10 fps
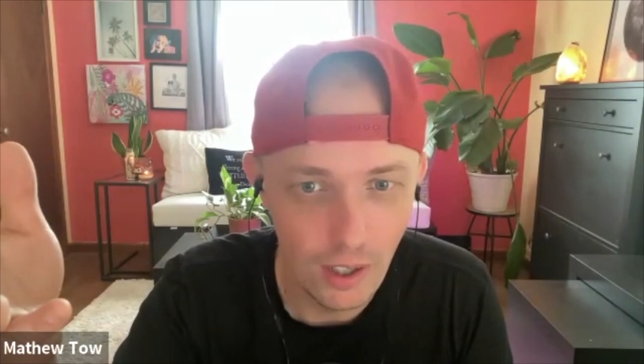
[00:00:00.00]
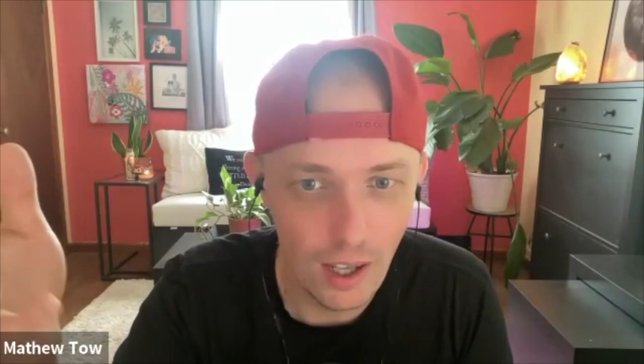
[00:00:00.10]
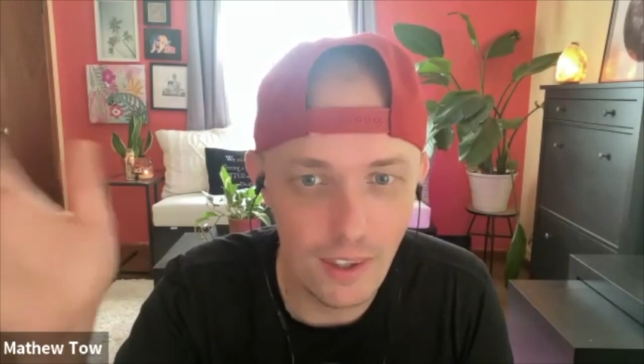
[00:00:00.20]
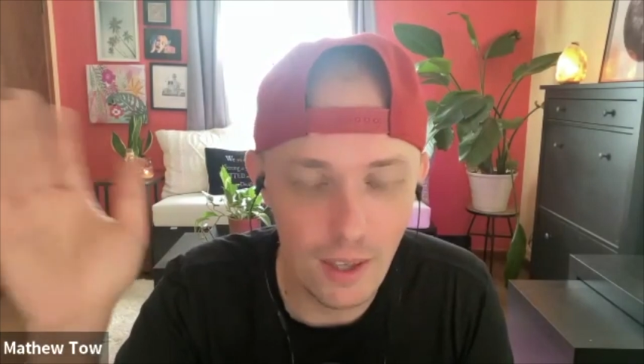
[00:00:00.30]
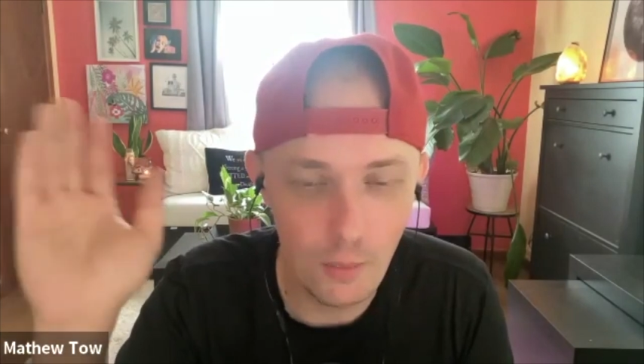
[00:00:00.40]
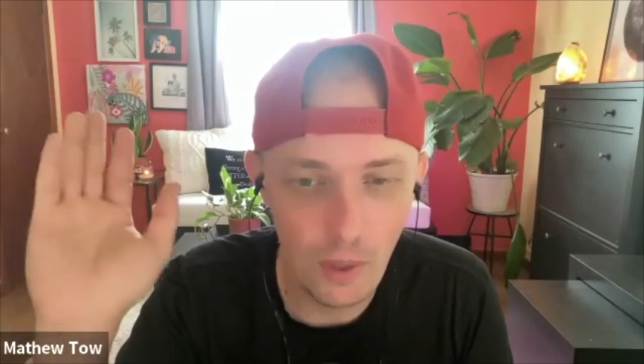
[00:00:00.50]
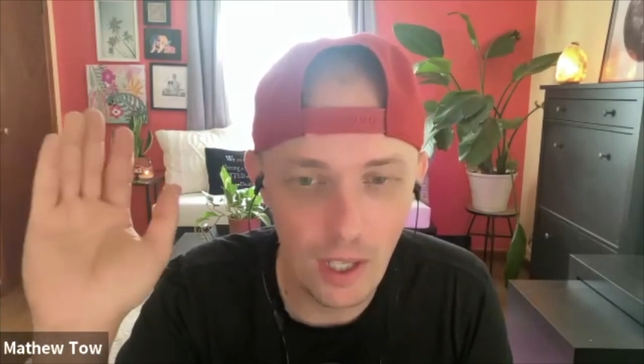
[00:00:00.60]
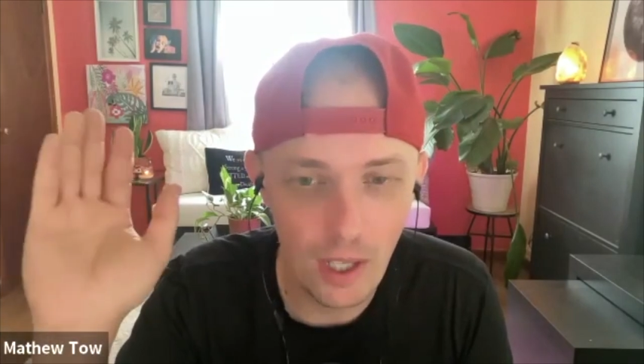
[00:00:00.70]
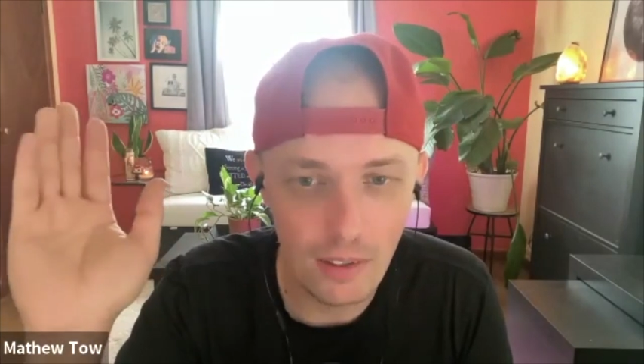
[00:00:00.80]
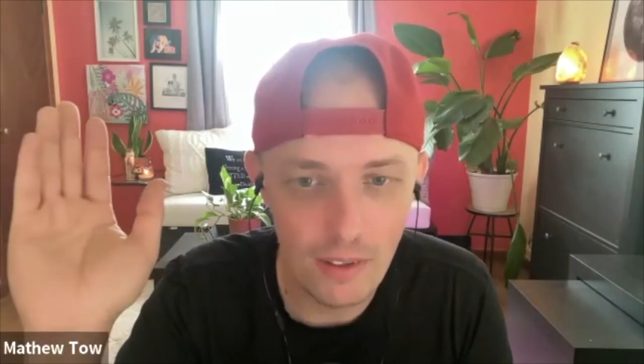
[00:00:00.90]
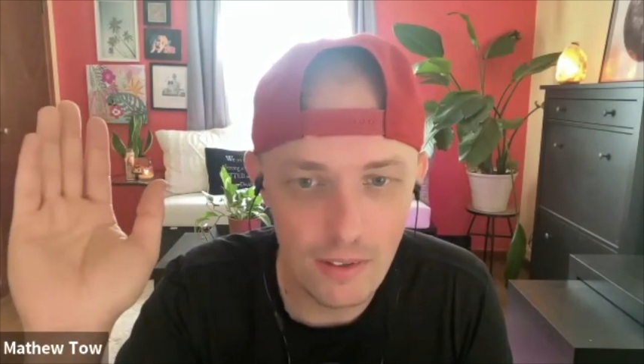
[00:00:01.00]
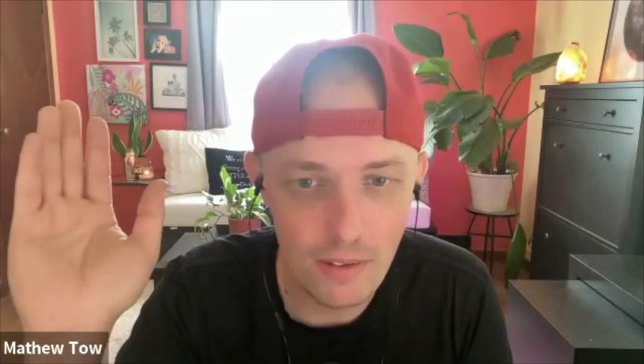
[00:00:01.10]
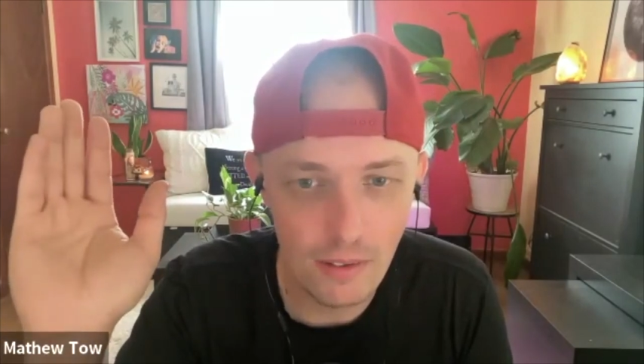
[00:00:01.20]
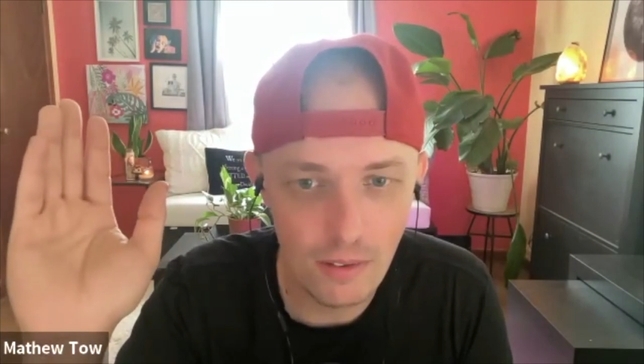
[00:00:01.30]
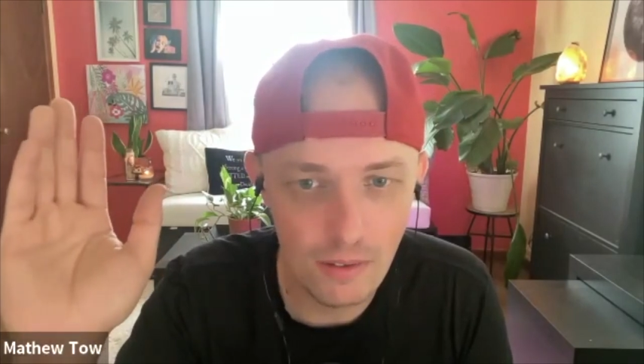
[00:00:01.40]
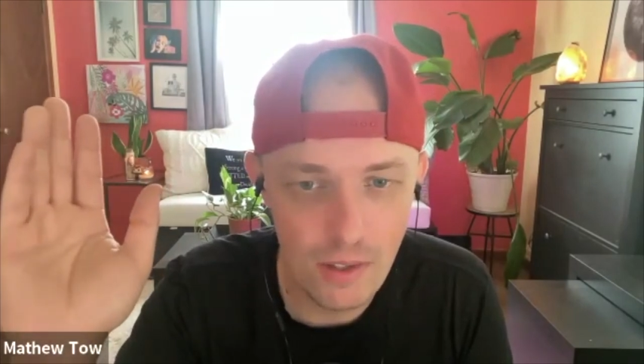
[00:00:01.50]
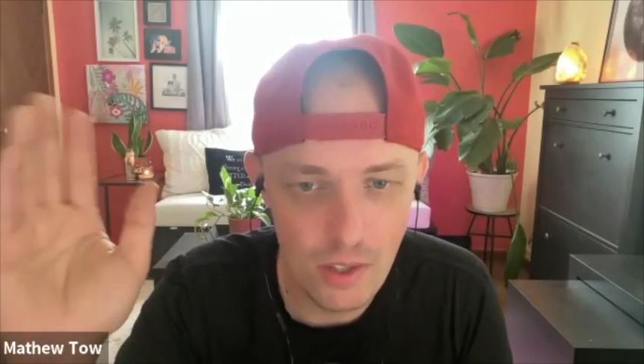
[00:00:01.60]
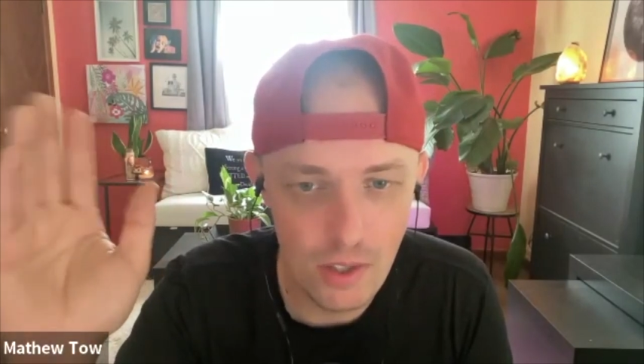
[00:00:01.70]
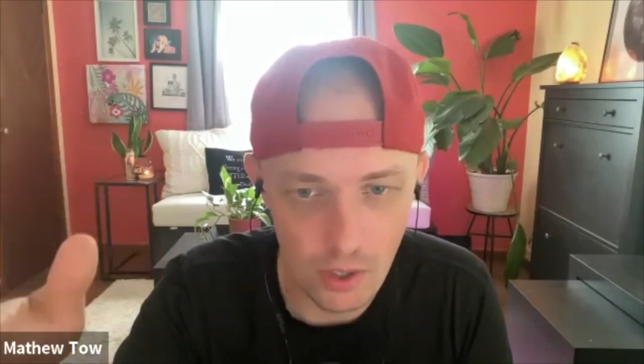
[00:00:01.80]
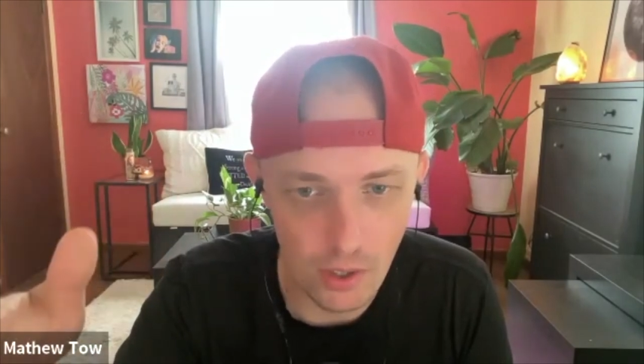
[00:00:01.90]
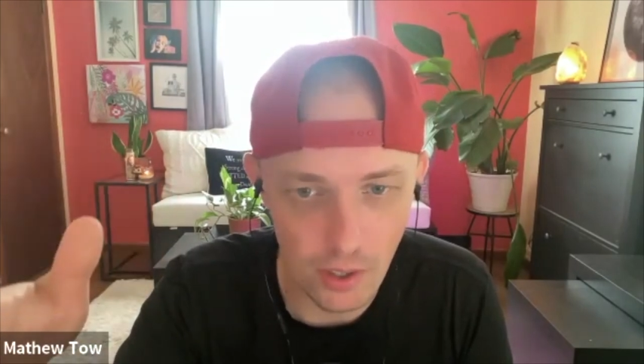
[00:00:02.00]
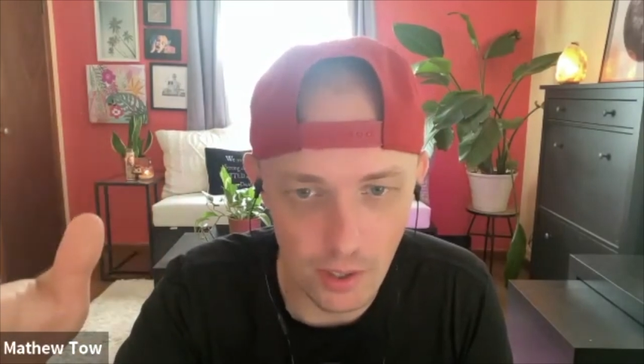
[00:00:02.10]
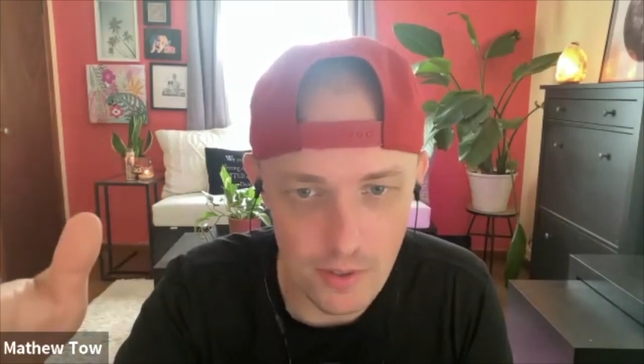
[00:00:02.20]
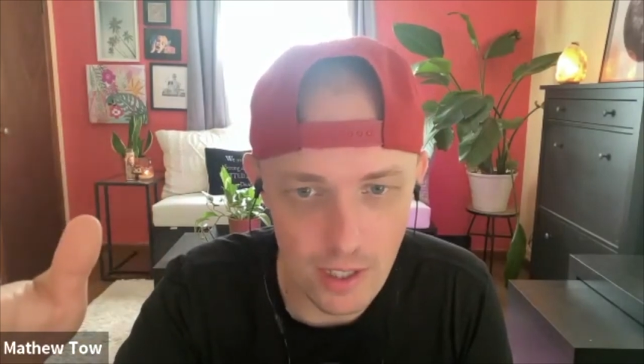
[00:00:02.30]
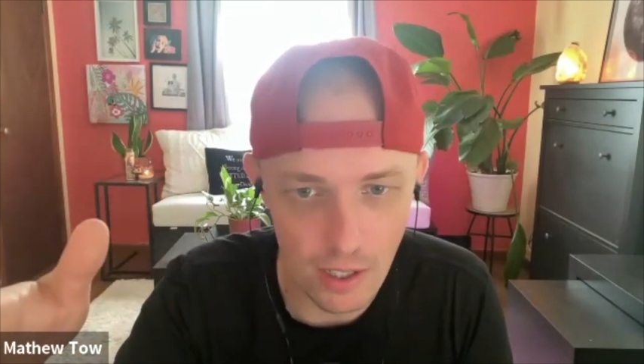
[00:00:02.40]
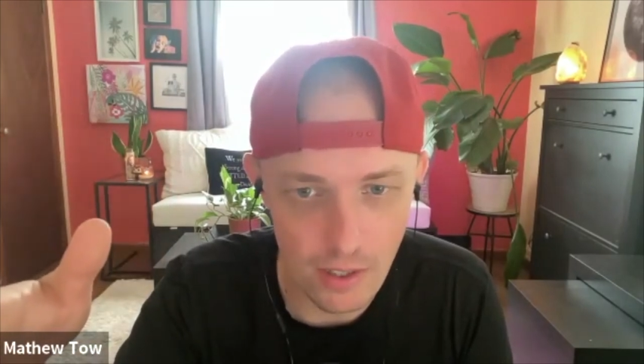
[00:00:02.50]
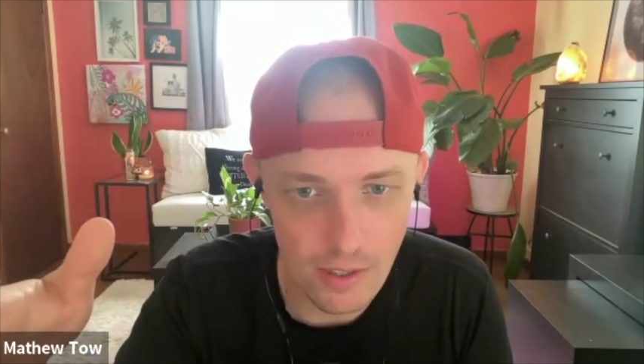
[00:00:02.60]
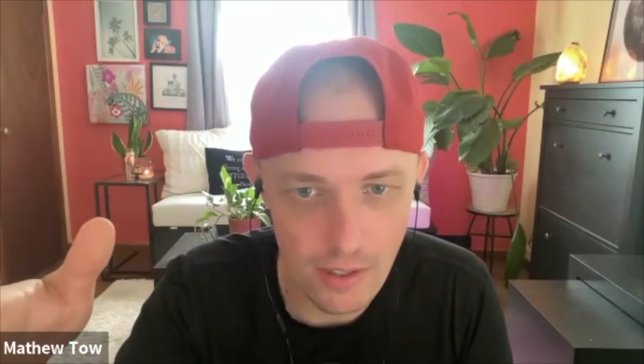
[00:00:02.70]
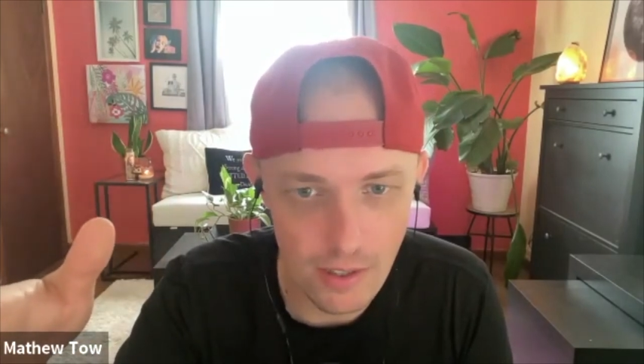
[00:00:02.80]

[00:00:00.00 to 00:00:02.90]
And then we had started to go downstairs.